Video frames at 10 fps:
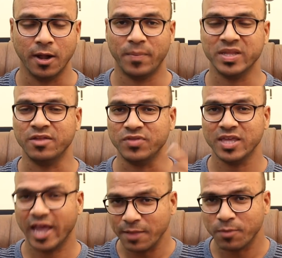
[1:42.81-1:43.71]
But then with
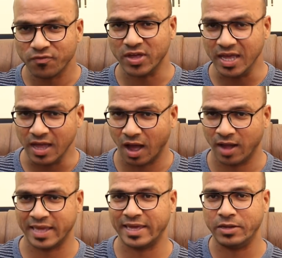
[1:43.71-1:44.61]
the help of
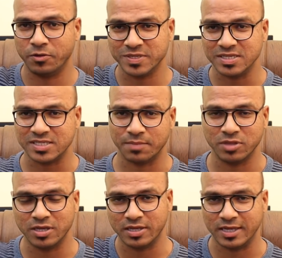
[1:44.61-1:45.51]
AR, I can represent
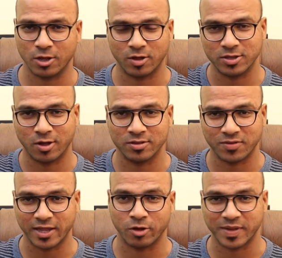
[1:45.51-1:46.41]
something here on
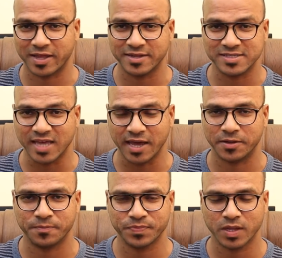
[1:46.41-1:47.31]
my right-hand side.